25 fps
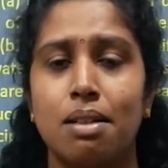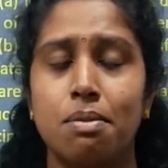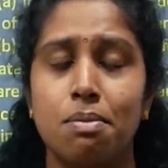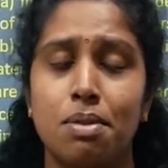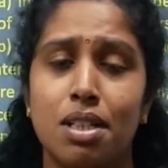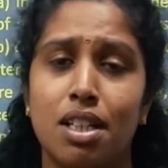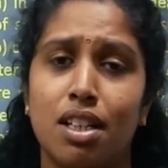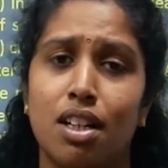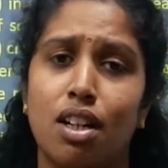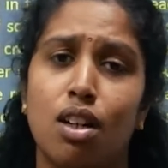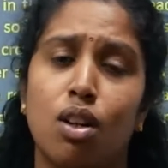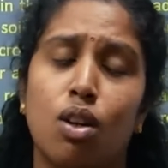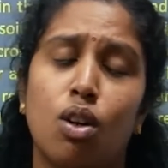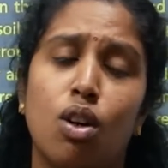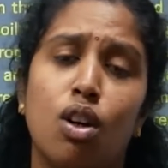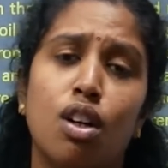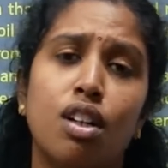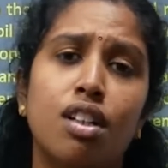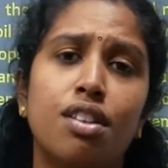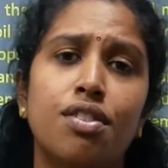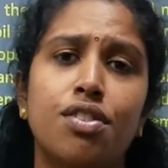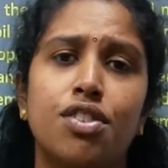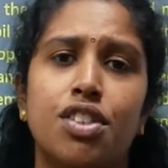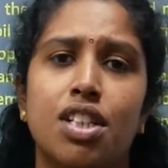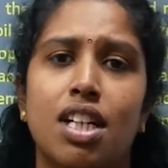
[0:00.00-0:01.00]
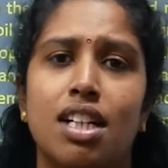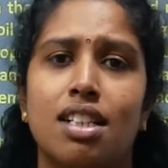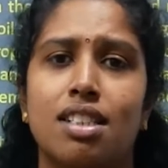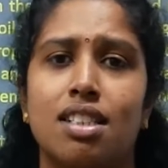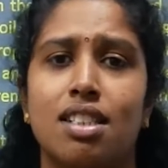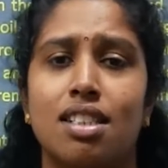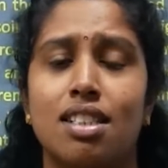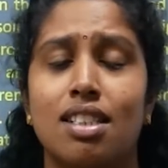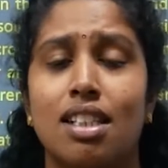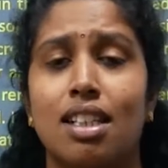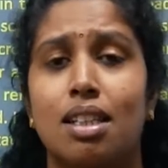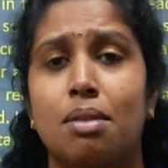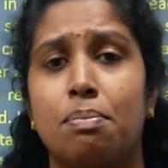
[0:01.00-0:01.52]
there are a lot of
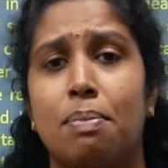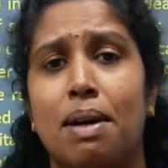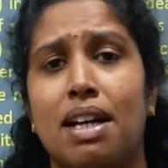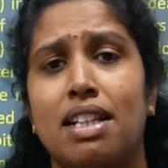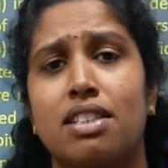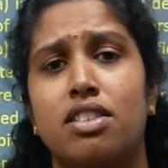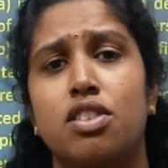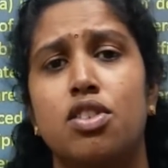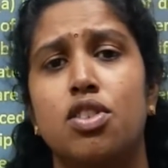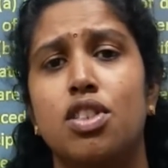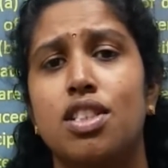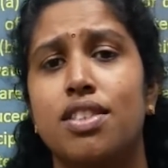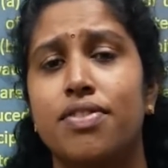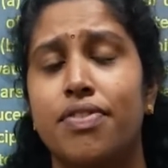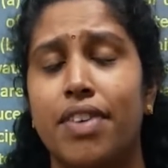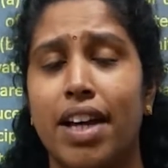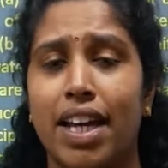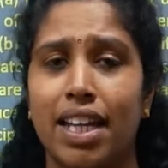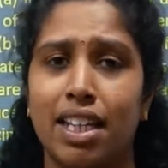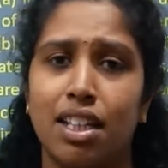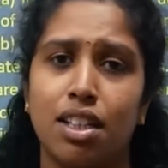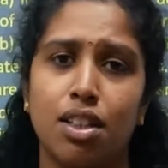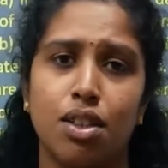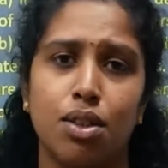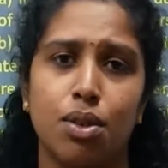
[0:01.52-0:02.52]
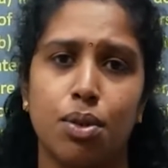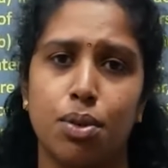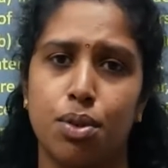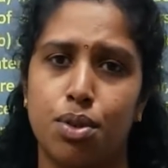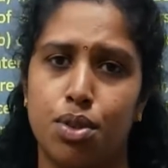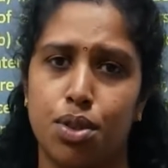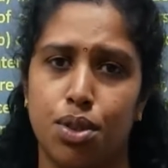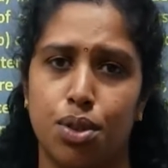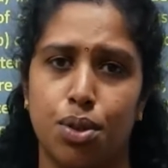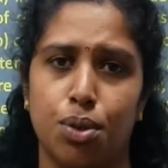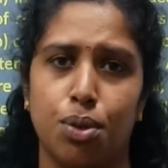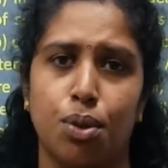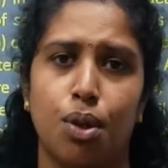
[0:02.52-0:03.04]
chances that the passage is very new
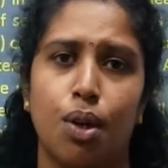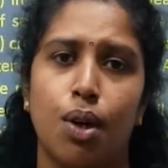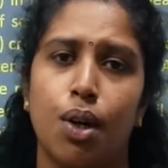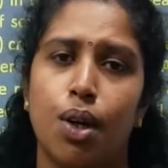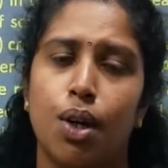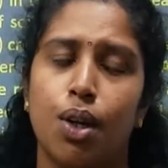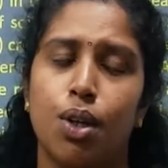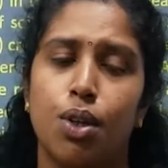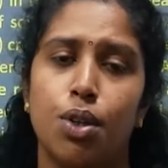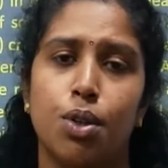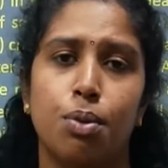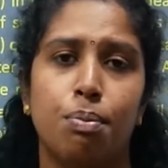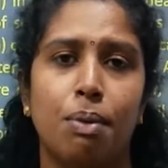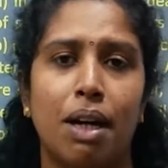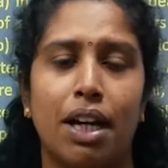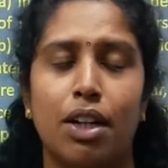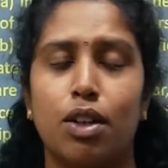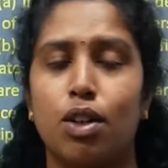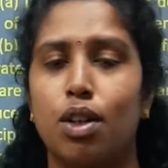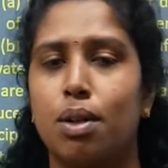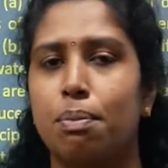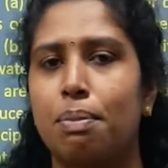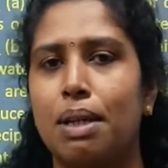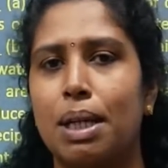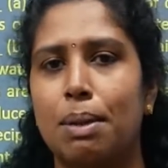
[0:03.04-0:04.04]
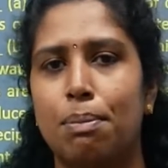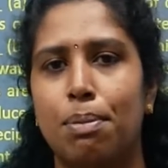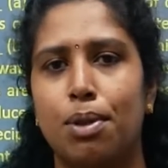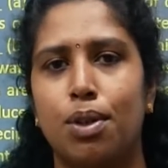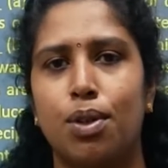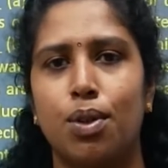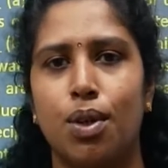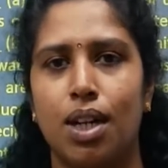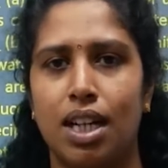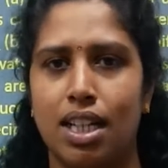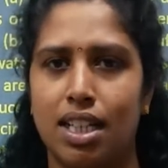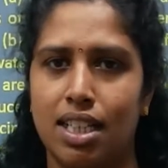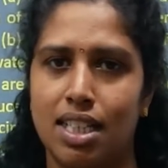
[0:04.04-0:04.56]
to you. You might not be able
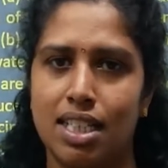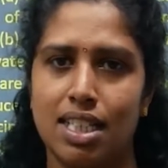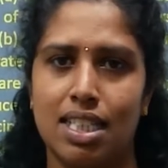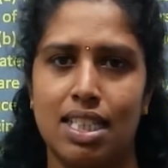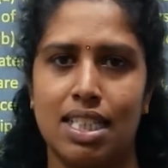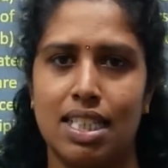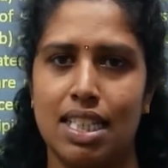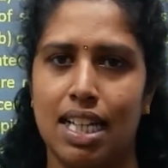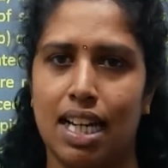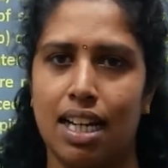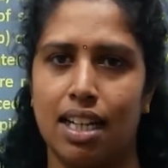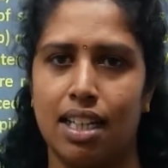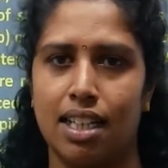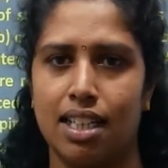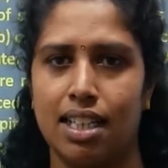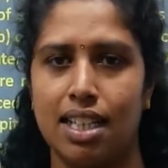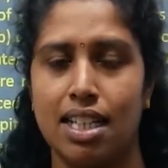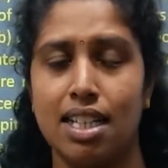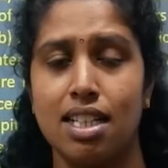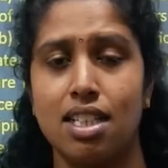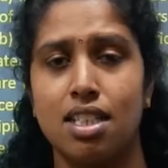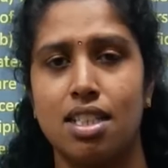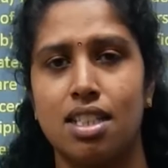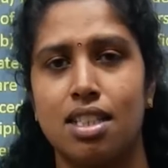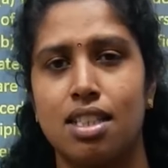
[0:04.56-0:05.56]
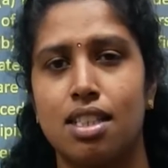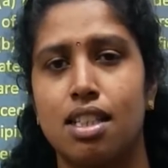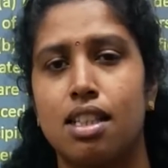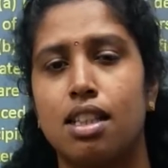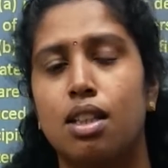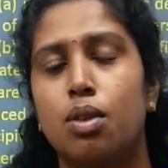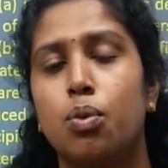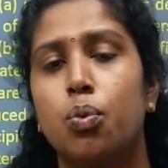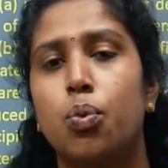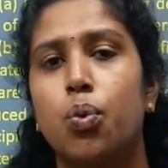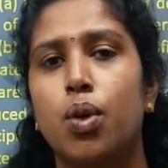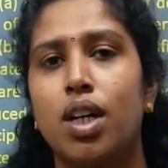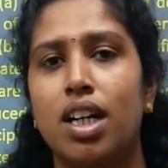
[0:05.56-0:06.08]
to understand. Yes,
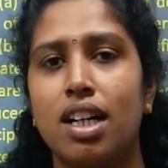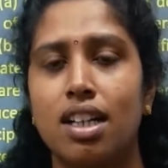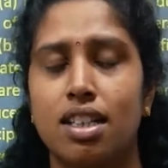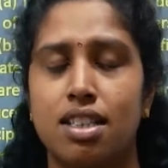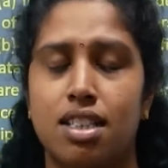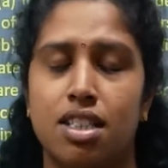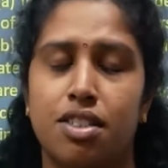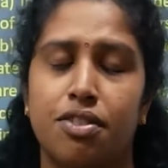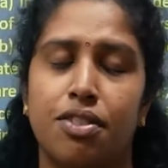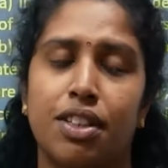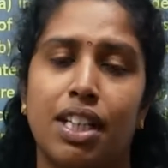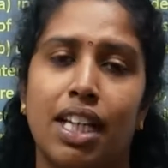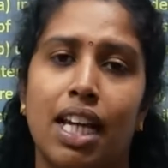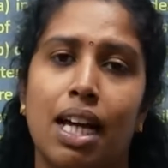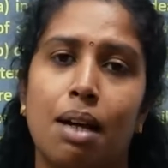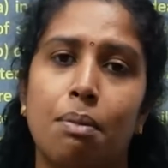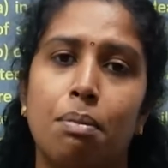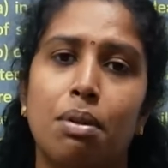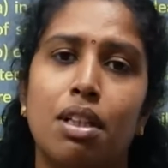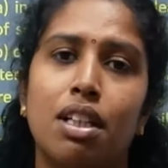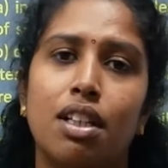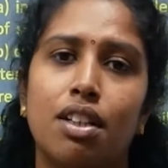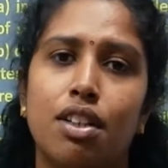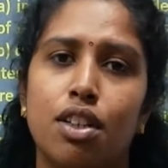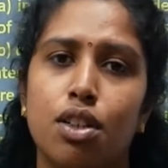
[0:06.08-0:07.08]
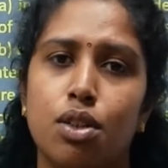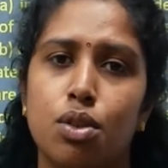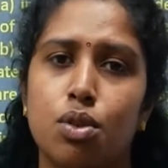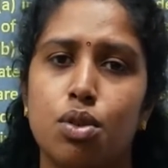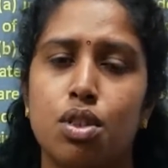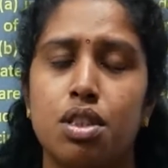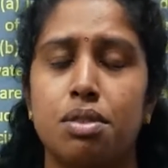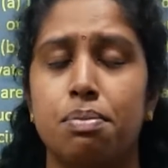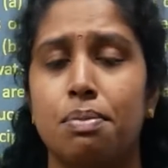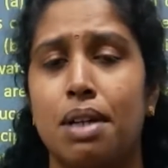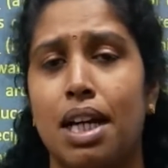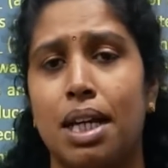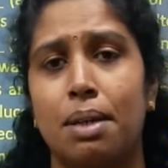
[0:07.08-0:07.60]
the words, the vocabulary
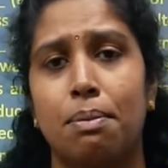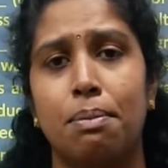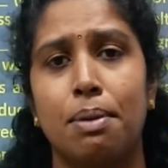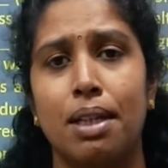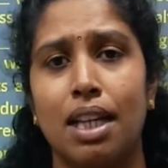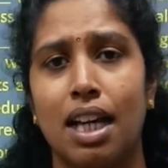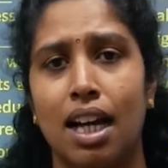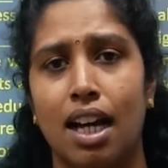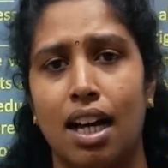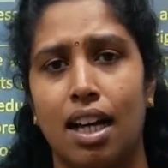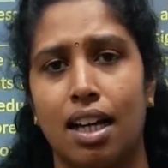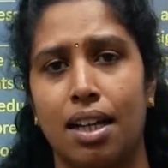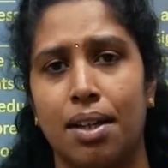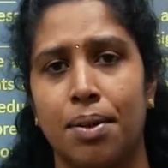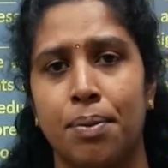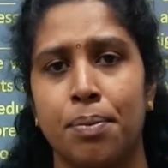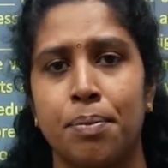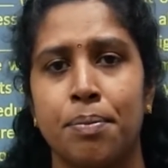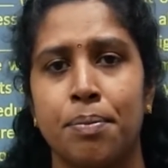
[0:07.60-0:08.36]
used might be high.